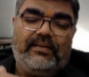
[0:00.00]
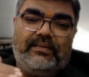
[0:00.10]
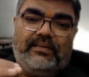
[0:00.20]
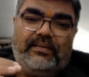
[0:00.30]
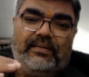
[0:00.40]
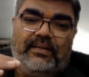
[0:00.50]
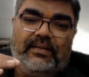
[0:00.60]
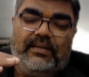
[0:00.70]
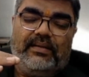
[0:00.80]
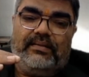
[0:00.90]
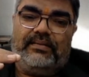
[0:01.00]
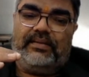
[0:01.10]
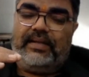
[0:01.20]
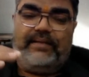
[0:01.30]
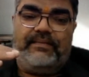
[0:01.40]

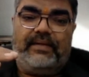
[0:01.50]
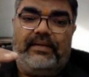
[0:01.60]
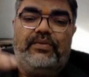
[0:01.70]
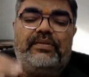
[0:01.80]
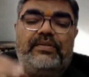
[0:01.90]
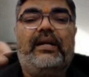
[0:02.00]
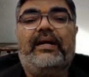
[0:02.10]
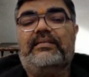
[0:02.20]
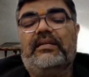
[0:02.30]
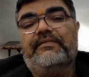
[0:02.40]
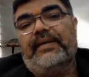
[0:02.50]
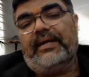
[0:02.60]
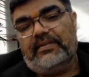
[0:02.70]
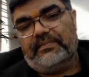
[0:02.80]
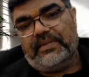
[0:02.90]
it will neutralize the
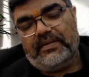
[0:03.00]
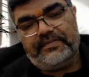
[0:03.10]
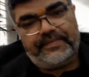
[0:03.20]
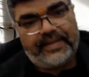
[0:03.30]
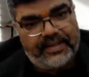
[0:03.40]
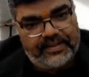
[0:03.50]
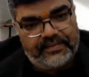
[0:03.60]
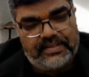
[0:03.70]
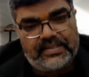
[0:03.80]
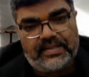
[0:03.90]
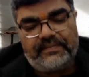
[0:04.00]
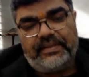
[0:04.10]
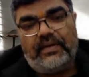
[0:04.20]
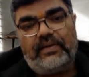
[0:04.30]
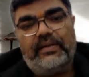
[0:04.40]
effect of the heparin which
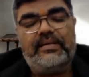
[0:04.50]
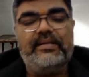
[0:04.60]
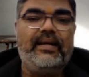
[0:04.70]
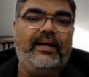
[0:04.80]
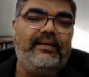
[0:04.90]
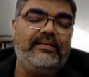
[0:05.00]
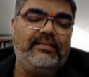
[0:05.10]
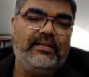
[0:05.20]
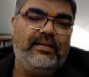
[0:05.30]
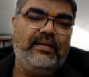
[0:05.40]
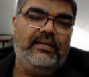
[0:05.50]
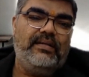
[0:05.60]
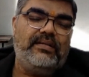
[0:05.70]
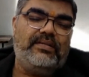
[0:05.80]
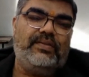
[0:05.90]
we already added.
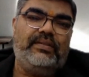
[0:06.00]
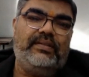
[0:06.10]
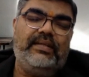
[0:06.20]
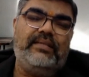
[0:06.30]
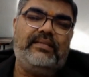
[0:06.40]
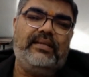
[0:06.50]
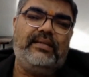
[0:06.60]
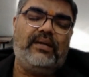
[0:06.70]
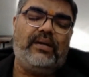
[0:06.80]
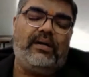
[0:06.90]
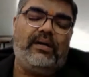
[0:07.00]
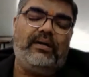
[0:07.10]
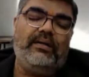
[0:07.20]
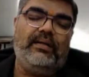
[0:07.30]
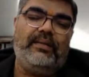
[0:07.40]
So this is
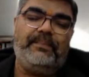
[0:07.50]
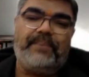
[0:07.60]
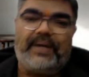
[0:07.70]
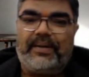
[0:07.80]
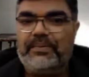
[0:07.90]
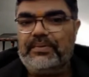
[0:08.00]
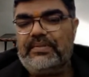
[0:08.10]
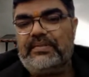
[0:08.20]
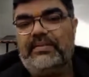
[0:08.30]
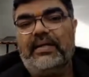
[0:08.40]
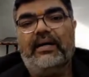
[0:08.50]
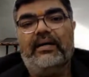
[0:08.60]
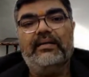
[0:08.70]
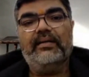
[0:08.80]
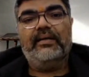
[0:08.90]
all about
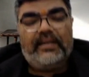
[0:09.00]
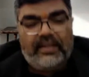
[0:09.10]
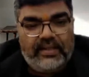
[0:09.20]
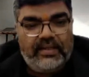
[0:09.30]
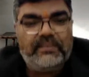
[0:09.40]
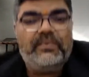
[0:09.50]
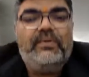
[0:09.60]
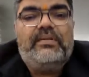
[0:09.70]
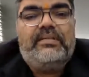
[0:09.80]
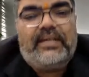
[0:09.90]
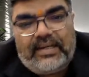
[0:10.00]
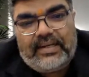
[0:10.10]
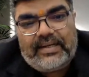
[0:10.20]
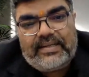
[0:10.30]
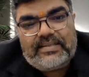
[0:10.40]
the
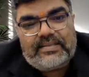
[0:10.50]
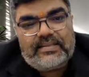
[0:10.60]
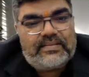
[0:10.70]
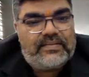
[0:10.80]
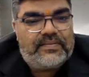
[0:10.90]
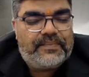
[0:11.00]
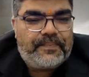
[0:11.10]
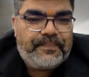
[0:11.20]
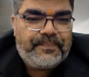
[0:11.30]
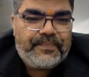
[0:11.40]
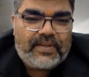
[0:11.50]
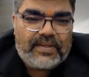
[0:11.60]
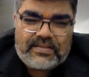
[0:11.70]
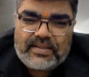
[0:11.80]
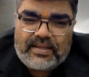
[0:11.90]
hemodialysis.
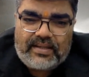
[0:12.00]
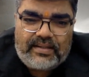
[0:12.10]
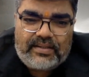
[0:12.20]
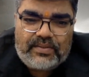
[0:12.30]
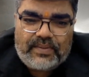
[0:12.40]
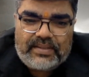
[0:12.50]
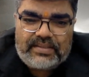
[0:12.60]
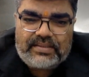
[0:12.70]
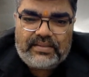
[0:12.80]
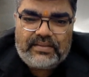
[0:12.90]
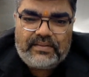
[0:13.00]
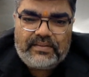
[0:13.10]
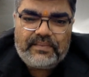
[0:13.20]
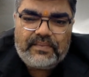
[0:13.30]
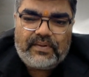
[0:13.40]
Is there any question
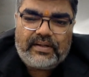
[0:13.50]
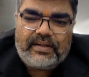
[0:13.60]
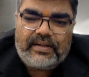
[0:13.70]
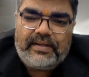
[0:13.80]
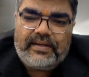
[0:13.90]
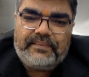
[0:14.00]
or clear?